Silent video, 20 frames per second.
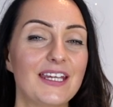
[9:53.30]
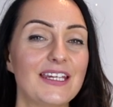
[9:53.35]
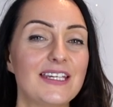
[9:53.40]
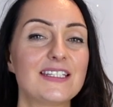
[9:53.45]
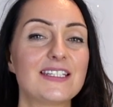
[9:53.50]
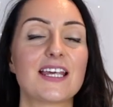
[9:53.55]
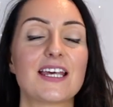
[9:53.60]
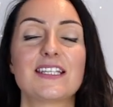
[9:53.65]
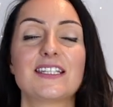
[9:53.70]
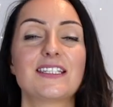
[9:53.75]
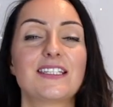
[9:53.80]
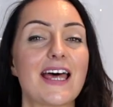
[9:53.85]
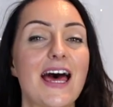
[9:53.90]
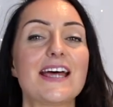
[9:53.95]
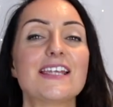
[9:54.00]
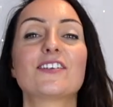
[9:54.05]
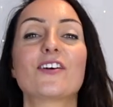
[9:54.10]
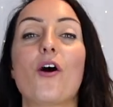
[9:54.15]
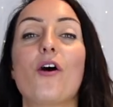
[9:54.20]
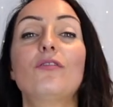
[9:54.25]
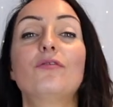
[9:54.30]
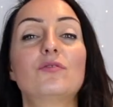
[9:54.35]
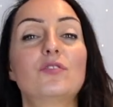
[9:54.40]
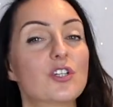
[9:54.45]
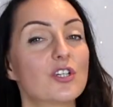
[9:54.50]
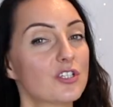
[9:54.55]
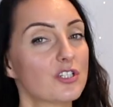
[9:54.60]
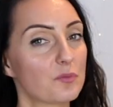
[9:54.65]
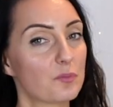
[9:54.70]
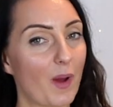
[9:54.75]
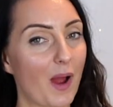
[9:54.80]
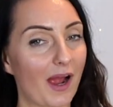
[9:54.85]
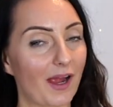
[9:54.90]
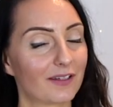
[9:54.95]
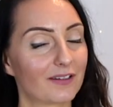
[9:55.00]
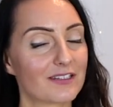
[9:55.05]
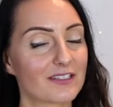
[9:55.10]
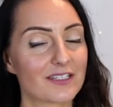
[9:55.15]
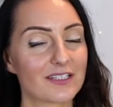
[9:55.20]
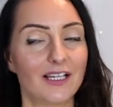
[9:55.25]
is a set of dust
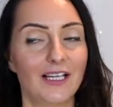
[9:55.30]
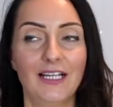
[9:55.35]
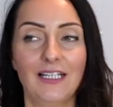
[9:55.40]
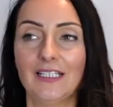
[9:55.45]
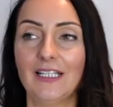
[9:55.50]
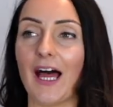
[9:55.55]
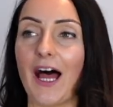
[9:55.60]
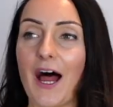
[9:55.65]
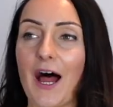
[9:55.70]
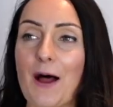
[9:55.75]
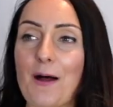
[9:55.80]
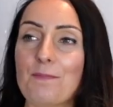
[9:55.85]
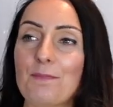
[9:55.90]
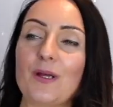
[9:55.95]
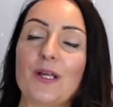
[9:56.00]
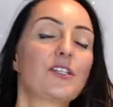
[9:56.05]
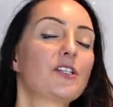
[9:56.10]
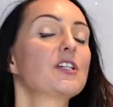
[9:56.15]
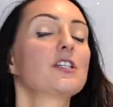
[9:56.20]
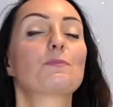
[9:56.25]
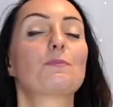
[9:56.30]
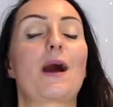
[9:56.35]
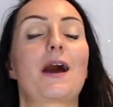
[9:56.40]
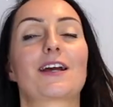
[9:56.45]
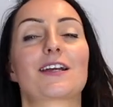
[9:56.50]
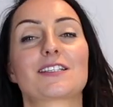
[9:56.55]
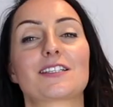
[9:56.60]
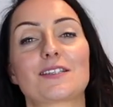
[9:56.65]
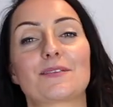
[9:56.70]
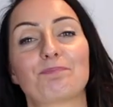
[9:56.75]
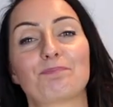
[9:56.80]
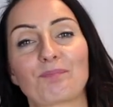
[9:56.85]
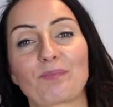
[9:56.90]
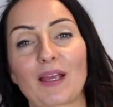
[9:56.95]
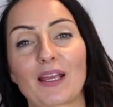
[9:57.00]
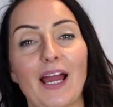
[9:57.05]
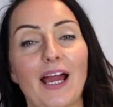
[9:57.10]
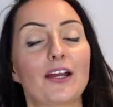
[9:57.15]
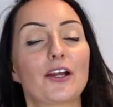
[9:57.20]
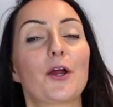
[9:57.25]
bags. Dust bags,
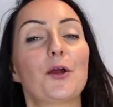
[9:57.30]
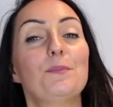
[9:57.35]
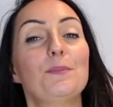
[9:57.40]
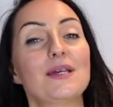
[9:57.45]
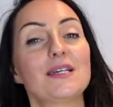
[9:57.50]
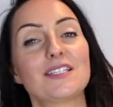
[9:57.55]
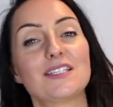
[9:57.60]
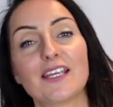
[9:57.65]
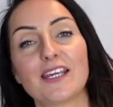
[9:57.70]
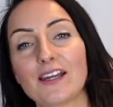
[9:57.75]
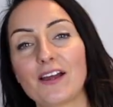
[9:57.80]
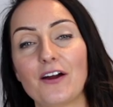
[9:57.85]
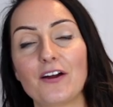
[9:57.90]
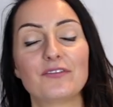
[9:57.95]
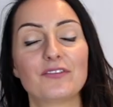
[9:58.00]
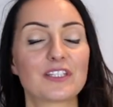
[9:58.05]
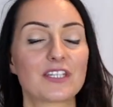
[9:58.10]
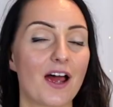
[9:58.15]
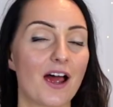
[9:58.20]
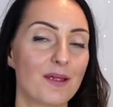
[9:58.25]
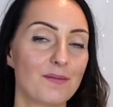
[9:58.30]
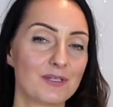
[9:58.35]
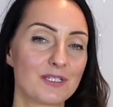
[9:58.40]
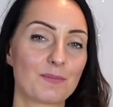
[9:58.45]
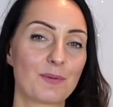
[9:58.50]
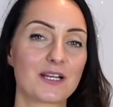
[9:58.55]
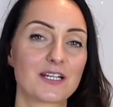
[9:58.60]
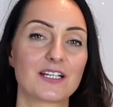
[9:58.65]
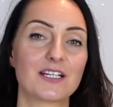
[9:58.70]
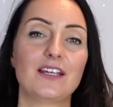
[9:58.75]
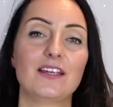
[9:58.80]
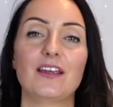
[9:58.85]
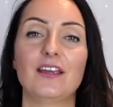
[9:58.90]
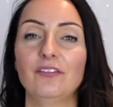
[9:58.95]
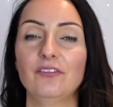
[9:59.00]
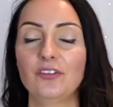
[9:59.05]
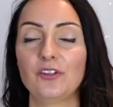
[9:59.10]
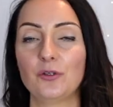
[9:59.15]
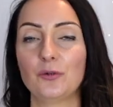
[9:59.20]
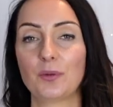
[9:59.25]
can go missing over time, especially
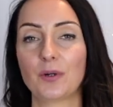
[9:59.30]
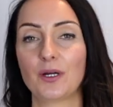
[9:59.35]
if you